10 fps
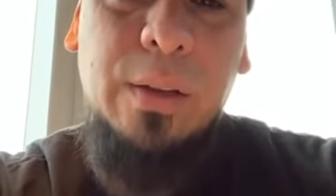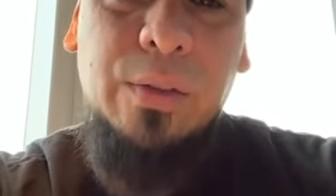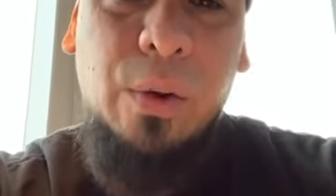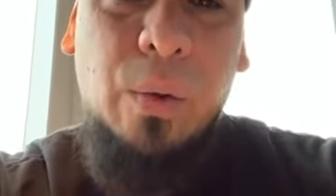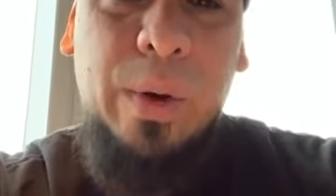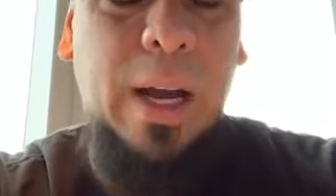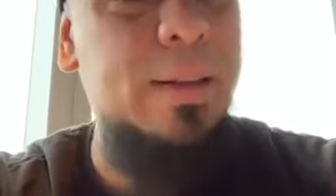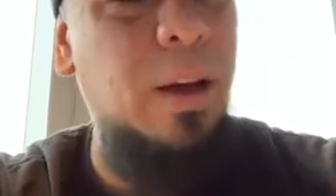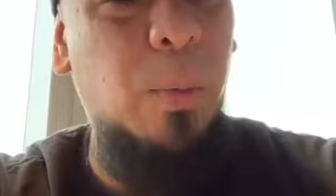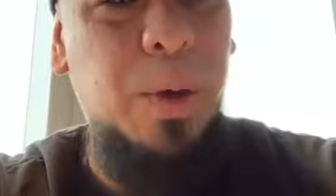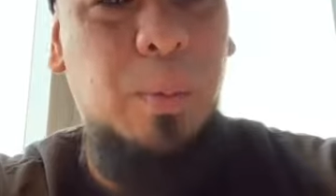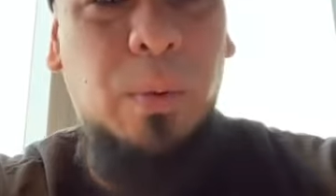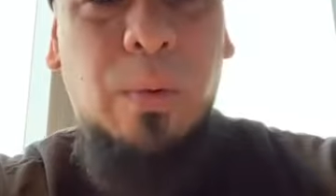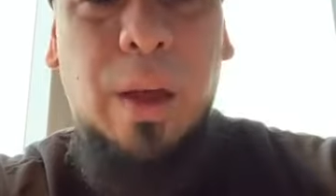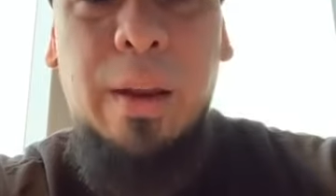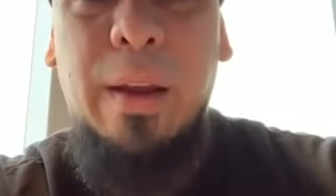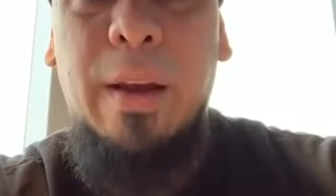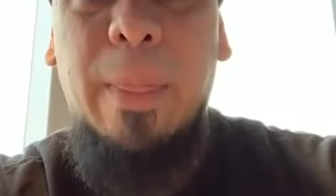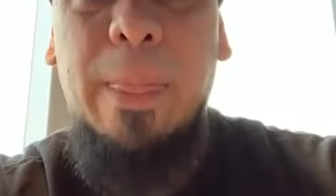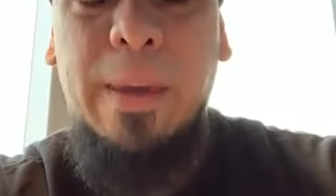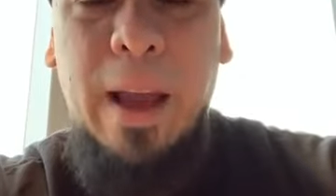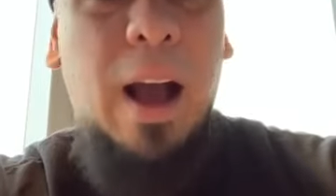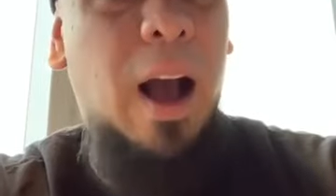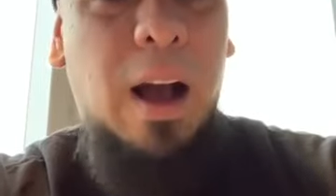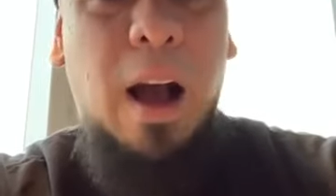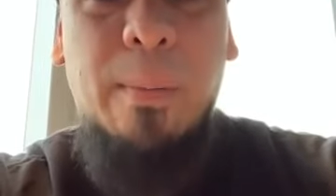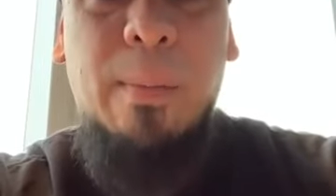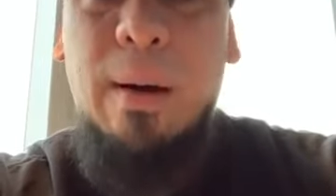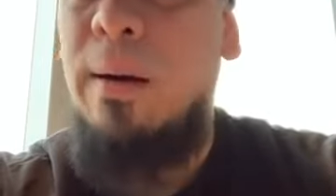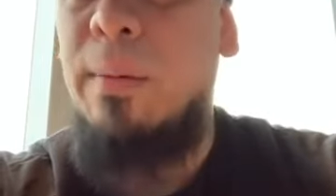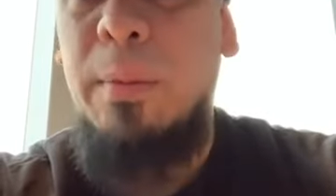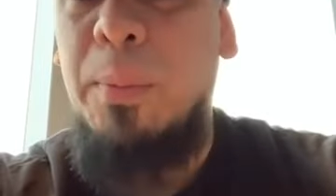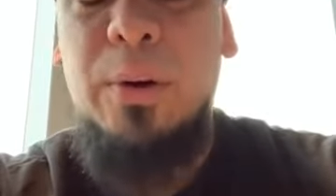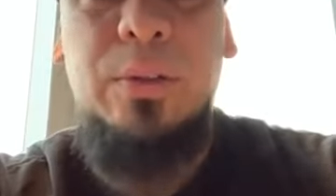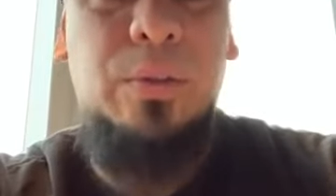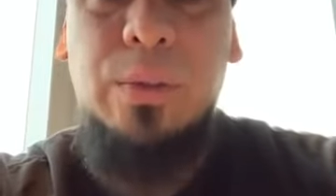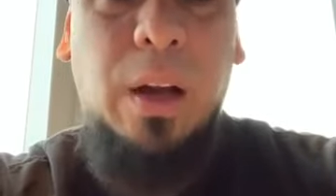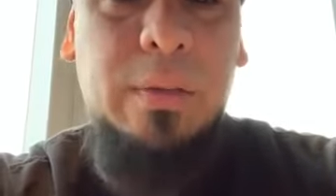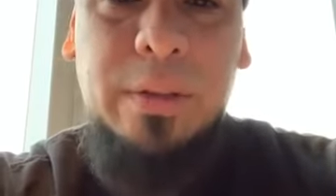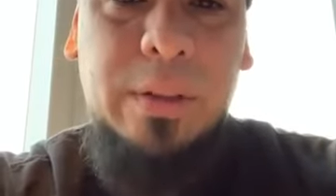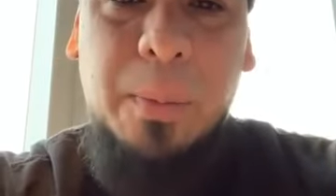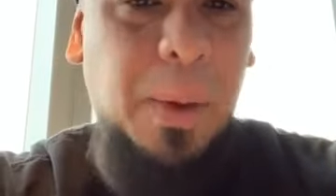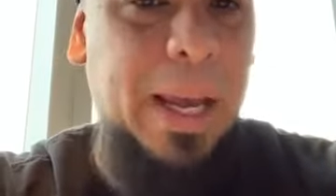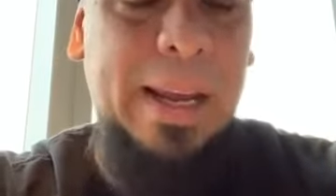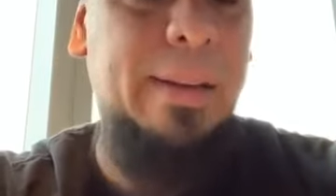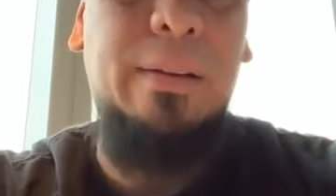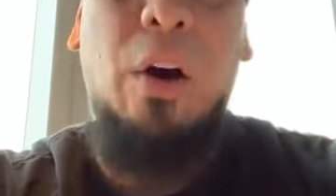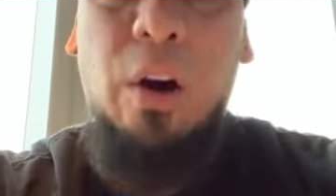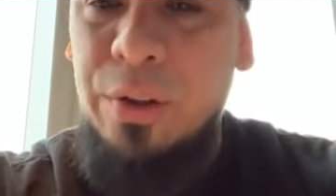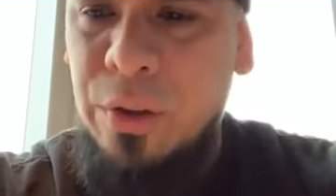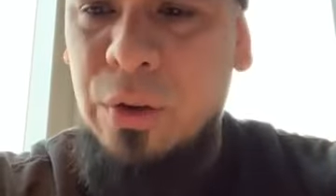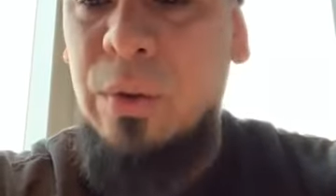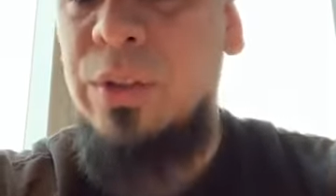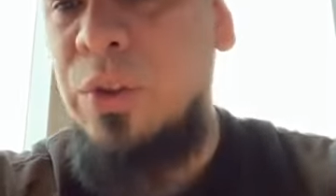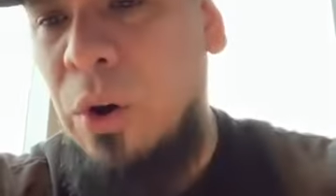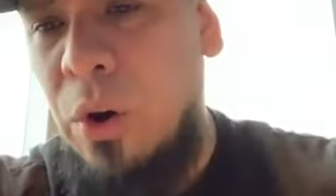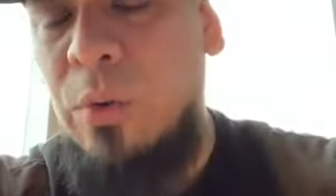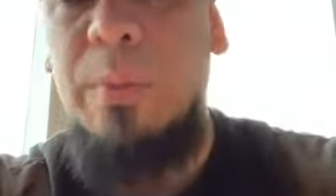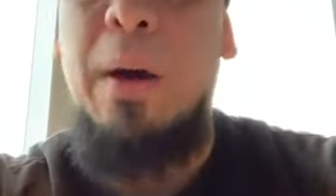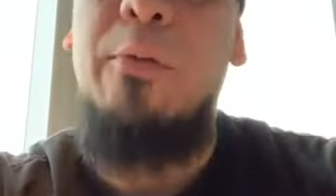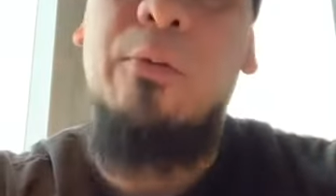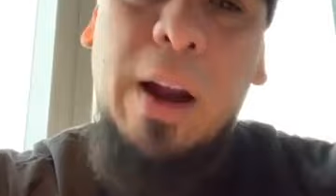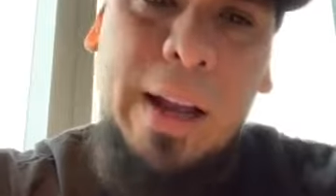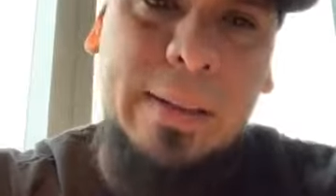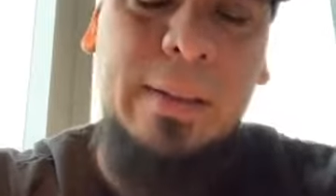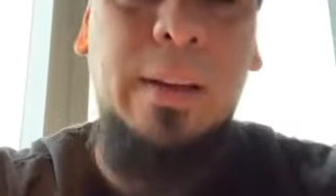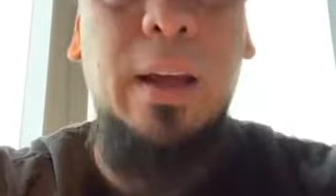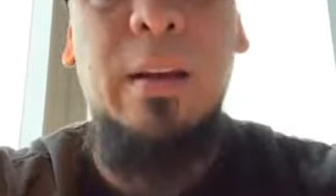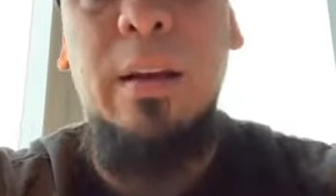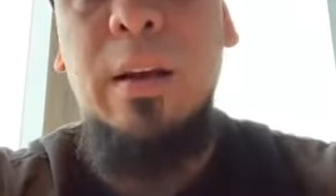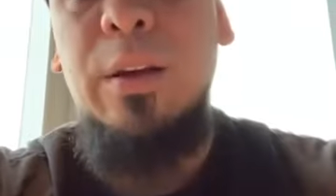So when I tell people that, yeah, I'm a person who loves to debate and argue and talk with my friends, and then,